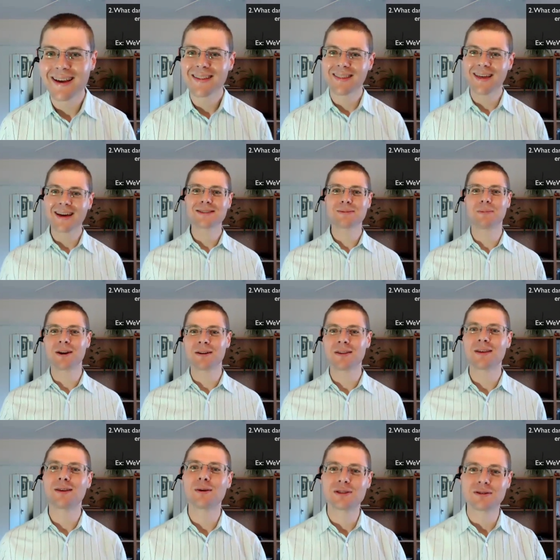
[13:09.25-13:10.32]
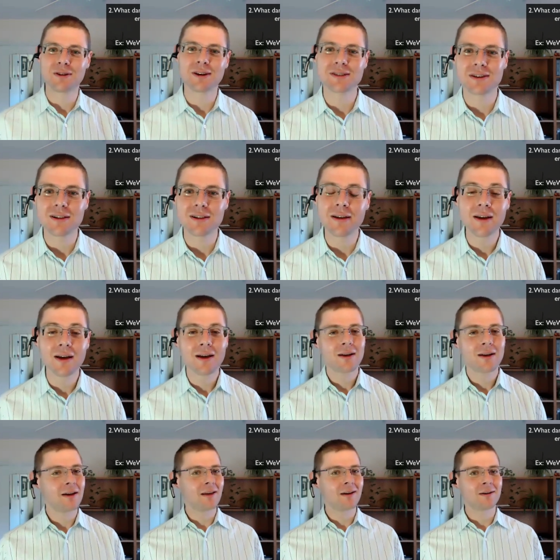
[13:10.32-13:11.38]
That's been in the news recently.
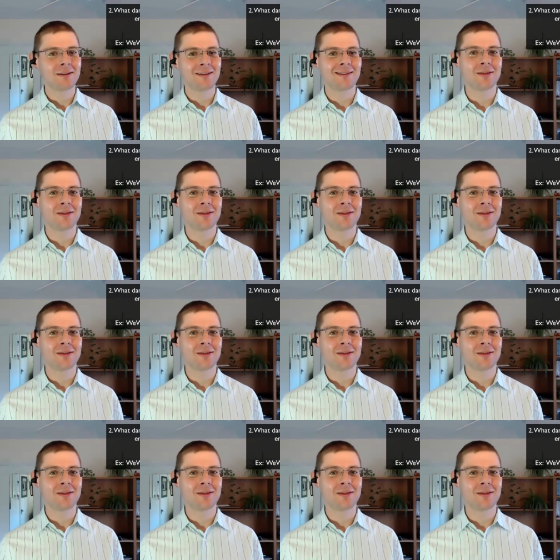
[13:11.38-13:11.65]
You know,